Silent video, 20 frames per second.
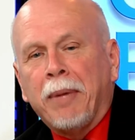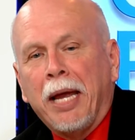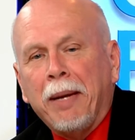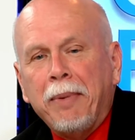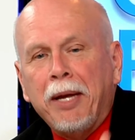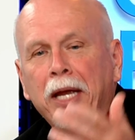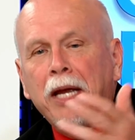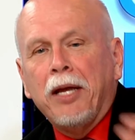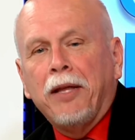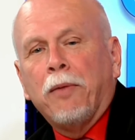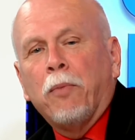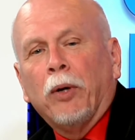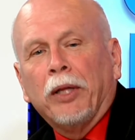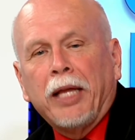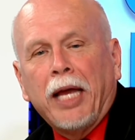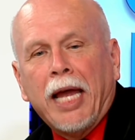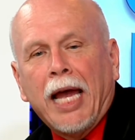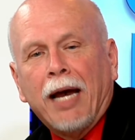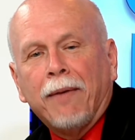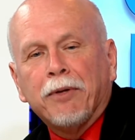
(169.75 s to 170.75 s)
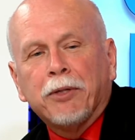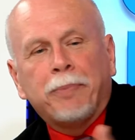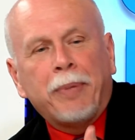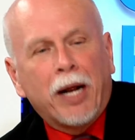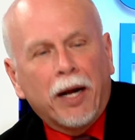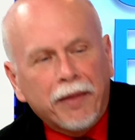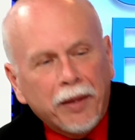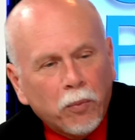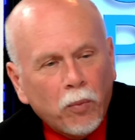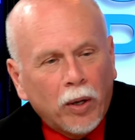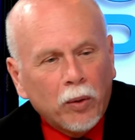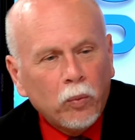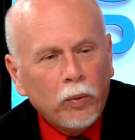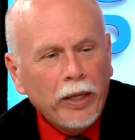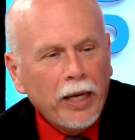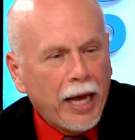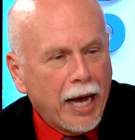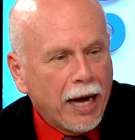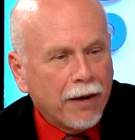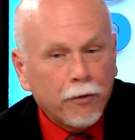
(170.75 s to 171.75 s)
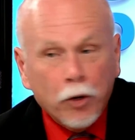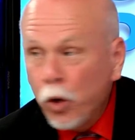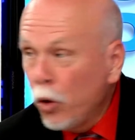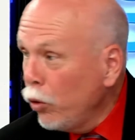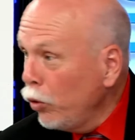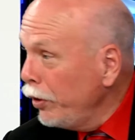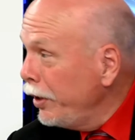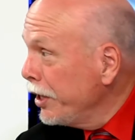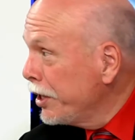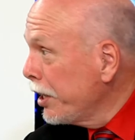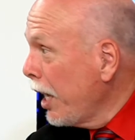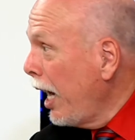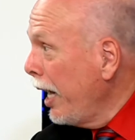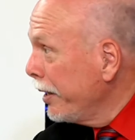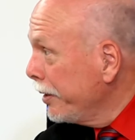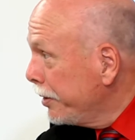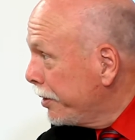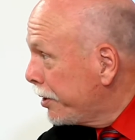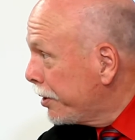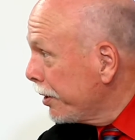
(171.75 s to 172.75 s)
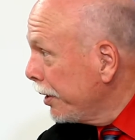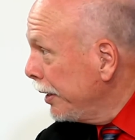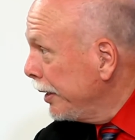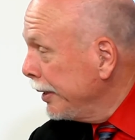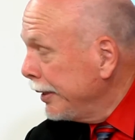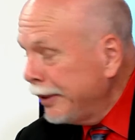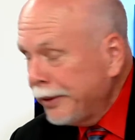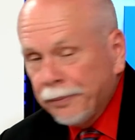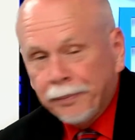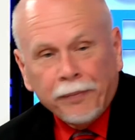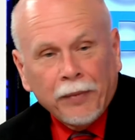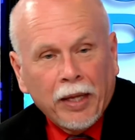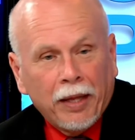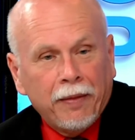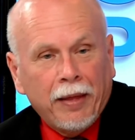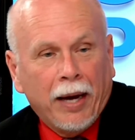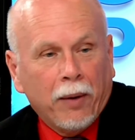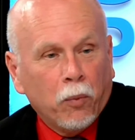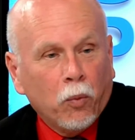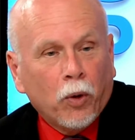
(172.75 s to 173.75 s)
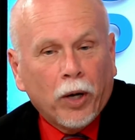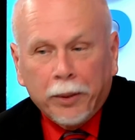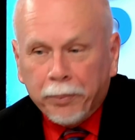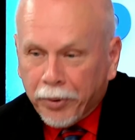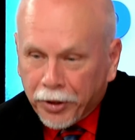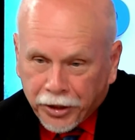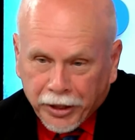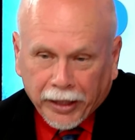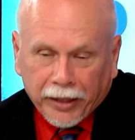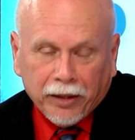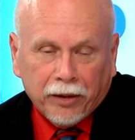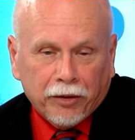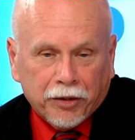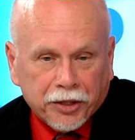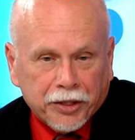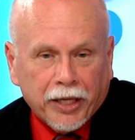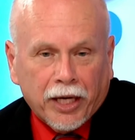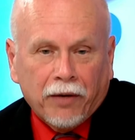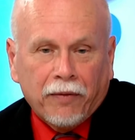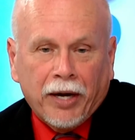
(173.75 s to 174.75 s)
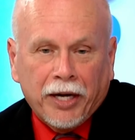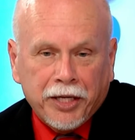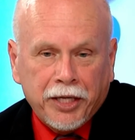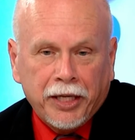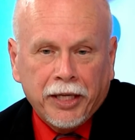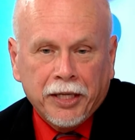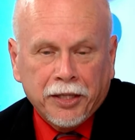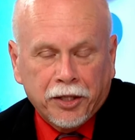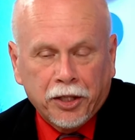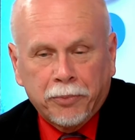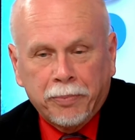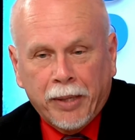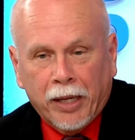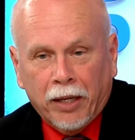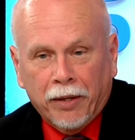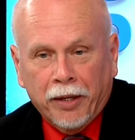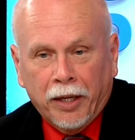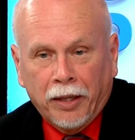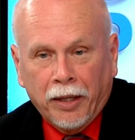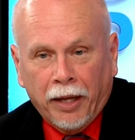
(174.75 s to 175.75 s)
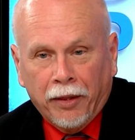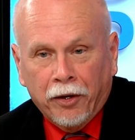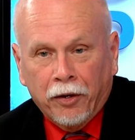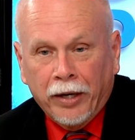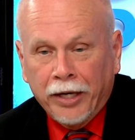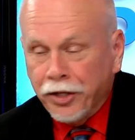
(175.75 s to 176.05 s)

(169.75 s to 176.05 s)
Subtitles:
Maybe what they have is better than what we have. Who decides that one particular set of ideas is better than another?